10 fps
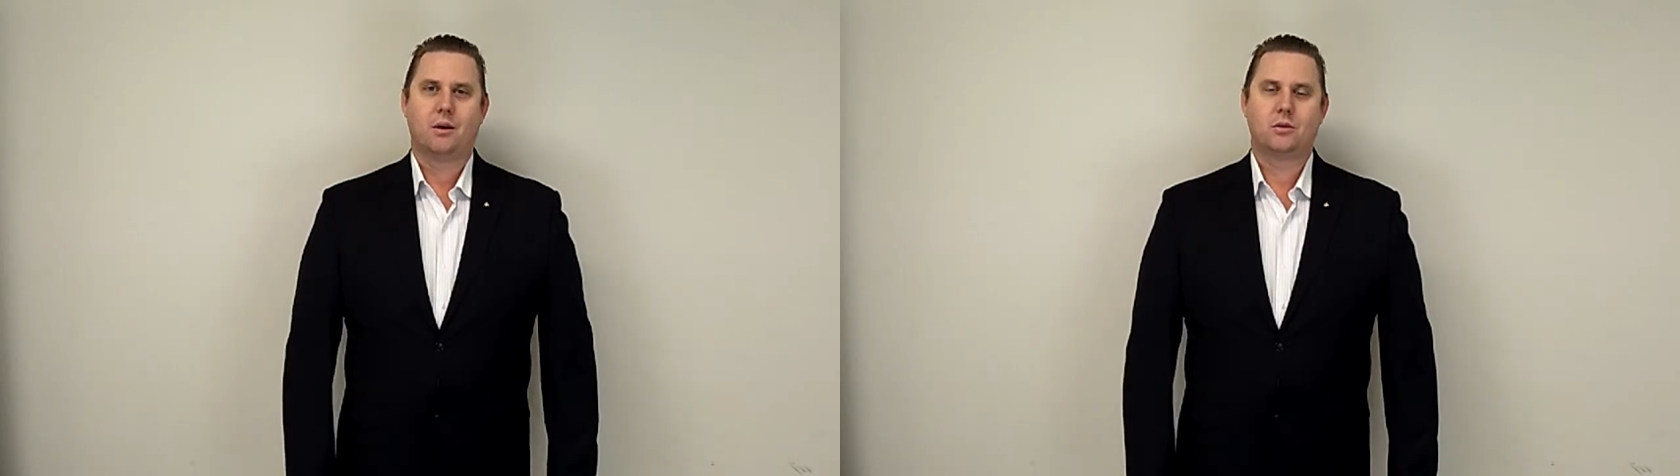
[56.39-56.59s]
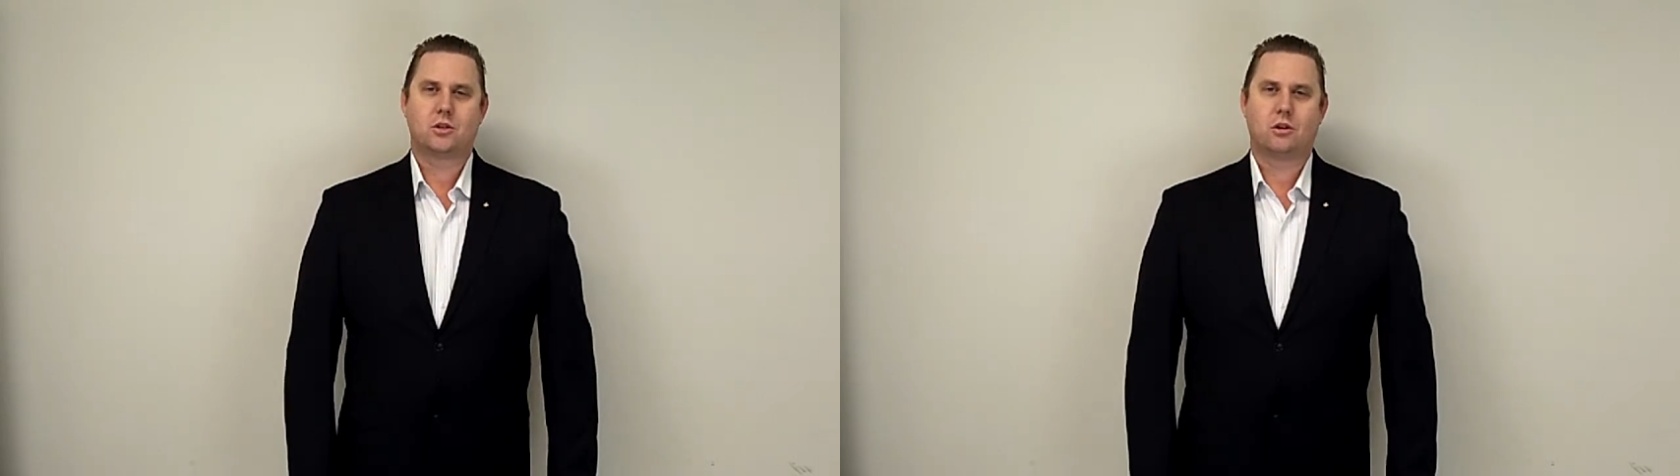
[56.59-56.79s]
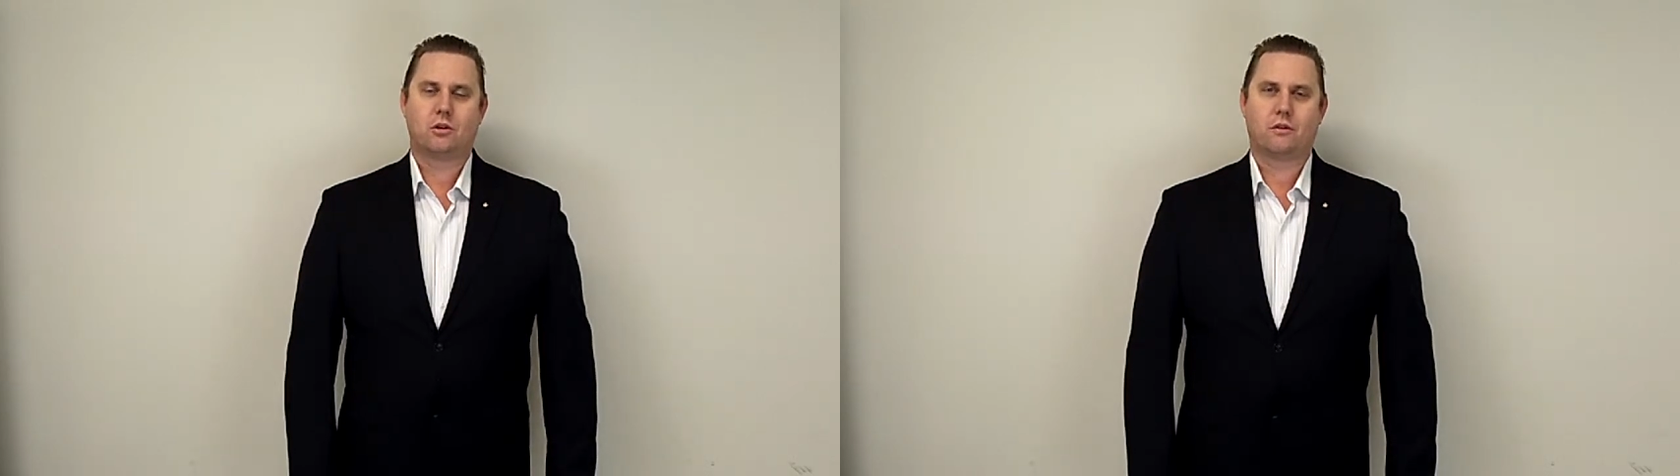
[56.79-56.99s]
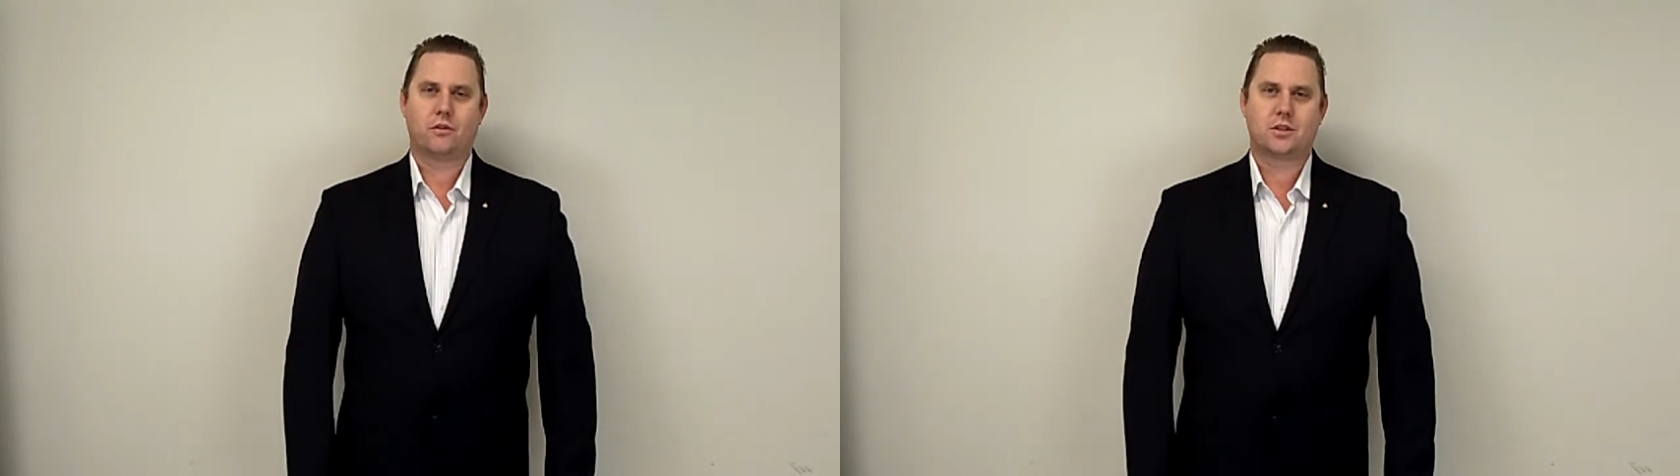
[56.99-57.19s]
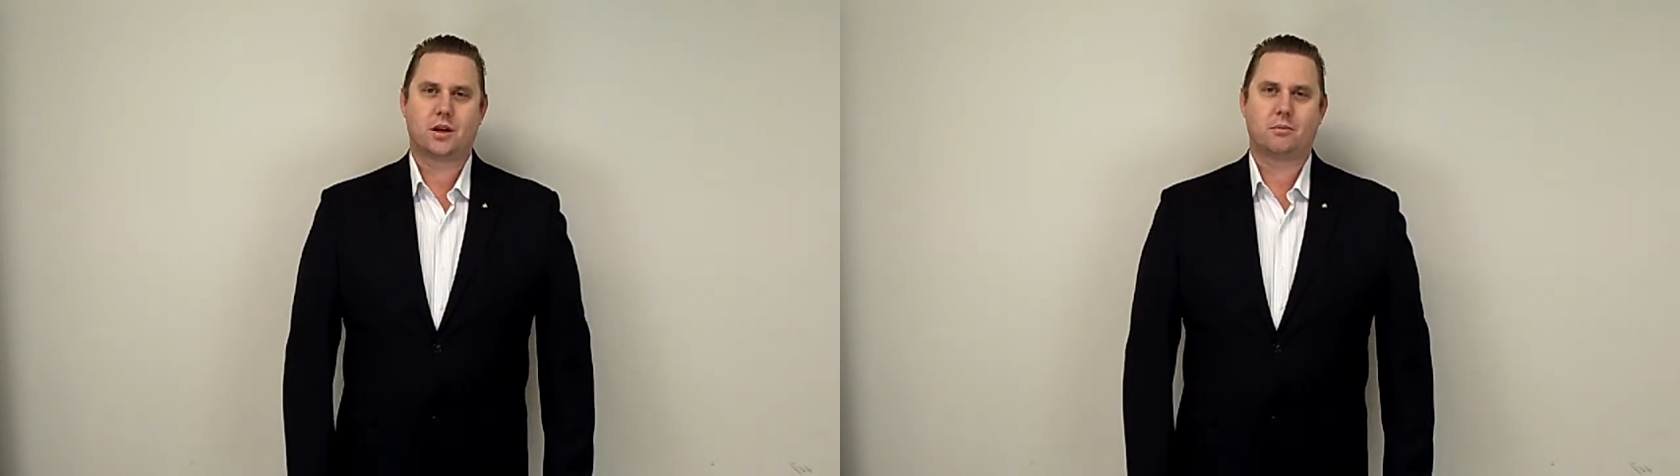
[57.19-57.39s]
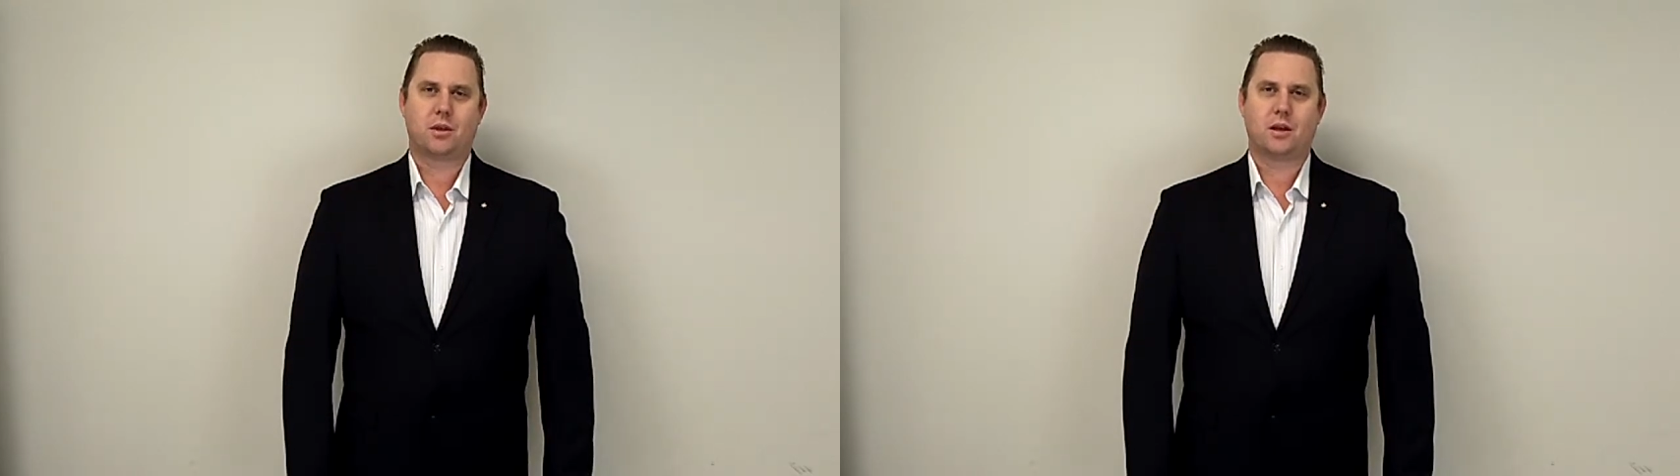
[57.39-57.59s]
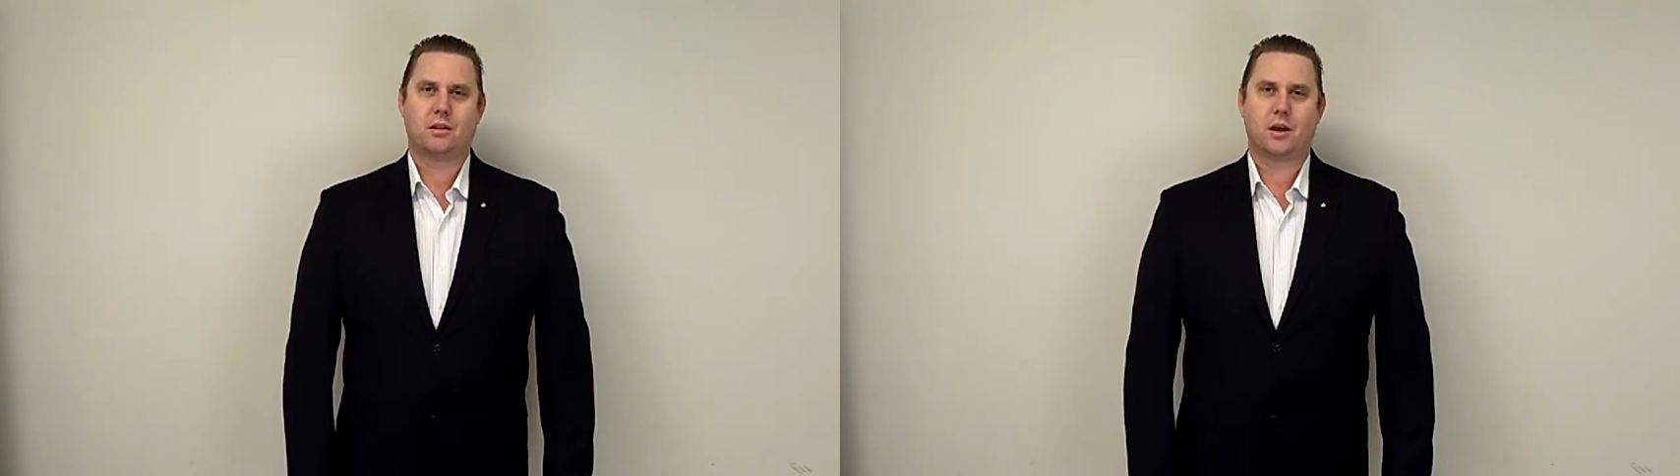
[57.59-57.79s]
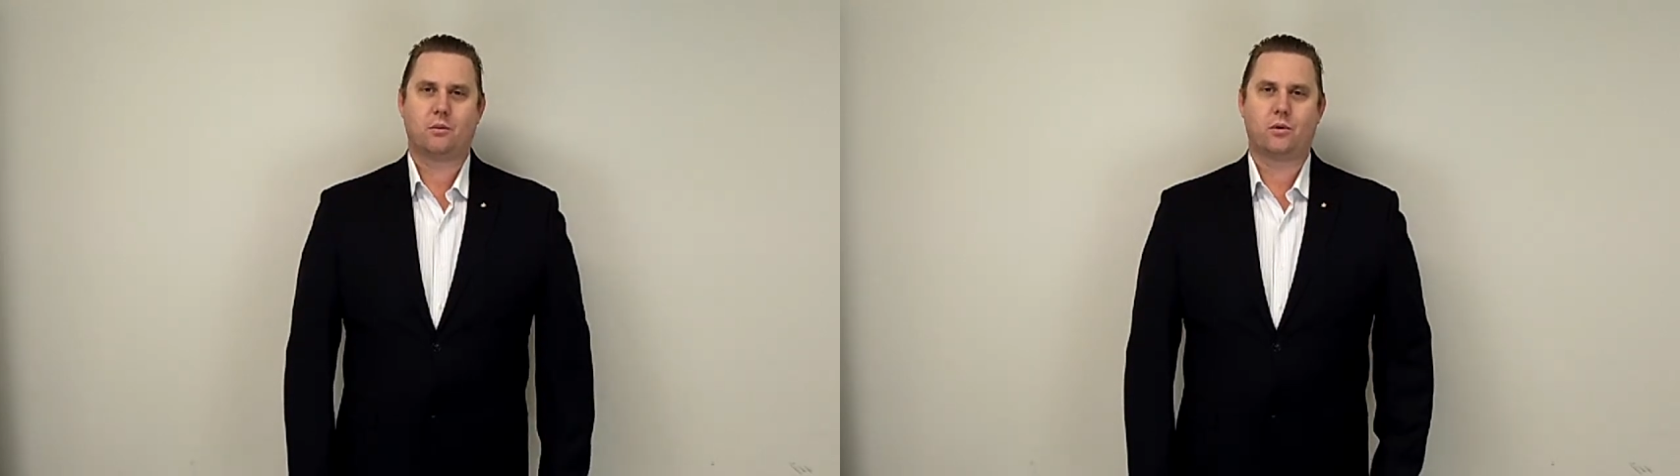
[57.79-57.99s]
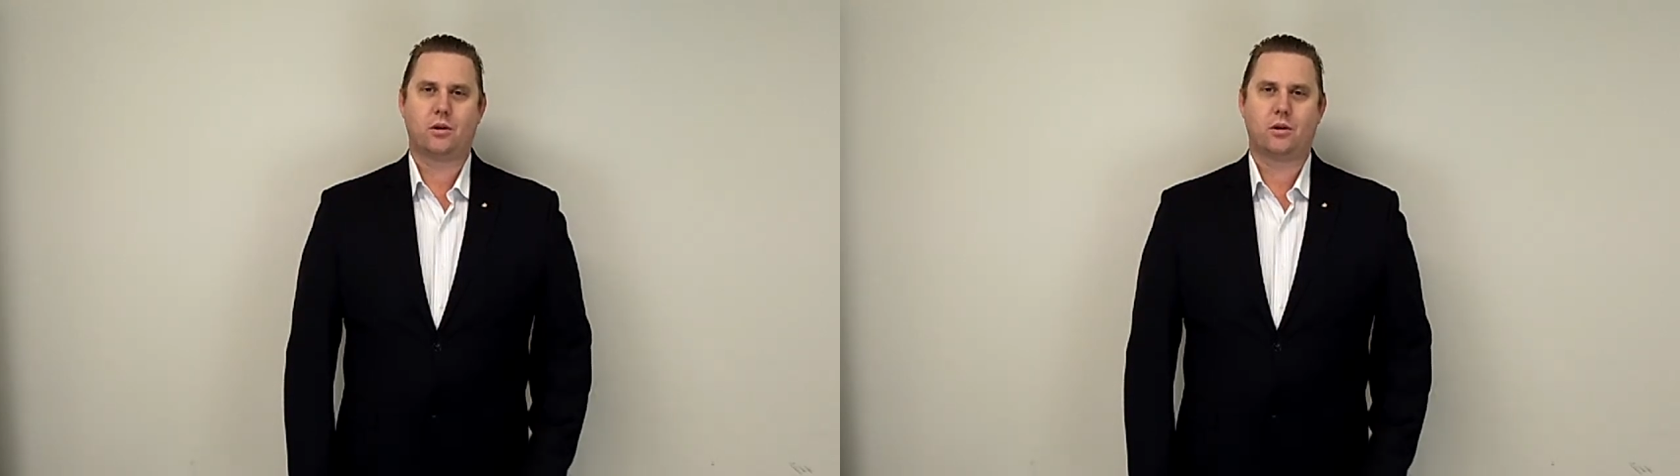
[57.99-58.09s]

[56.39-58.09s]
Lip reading: it was to look for something that